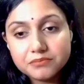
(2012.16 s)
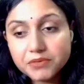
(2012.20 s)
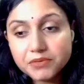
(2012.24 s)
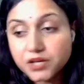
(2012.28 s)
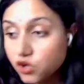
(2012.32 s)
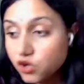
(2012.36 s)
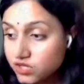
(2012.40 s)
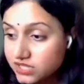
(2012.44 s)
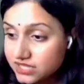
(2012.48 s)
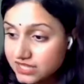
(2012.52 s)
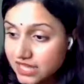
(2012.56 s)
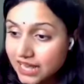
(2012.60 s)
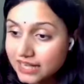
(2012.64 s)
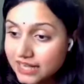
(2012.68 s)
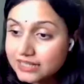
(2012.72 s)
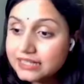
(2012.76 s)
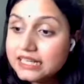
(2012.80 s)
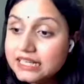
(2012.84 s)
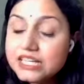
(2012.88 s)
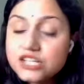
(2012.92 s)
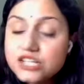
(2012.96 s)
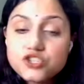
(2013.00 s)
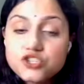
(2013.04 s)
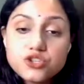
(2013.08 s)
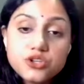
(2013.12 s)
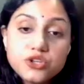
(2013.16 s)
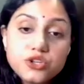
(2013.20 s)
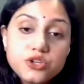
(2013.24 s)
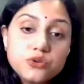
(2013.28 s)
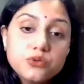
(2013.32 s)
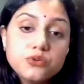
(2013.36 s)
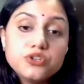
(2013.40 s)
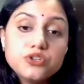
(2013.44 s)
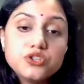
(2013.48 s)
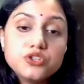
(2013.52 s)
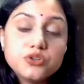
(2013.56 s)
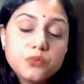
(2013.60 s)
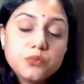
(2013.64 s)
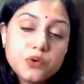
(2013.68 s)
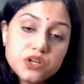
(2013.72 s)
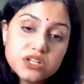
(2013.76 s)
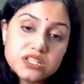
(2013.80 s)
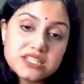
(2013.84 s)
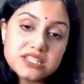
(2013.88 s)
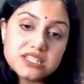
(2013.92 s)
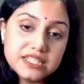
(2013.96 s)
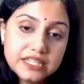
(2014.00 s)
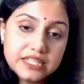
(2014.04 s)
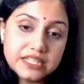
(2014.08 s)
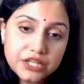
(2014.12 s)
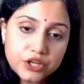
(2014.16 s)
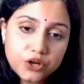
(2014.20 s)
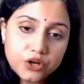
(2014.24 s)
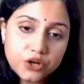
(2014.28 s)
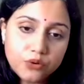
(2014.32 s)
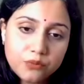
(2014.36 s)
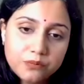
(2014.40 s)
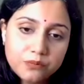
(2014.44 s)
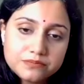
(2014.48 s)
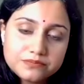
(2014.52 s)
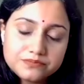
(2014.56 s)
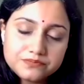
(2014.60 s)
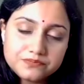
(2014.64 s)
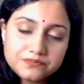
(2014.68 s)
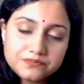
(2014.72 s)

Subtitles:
because that leads you towards Leo.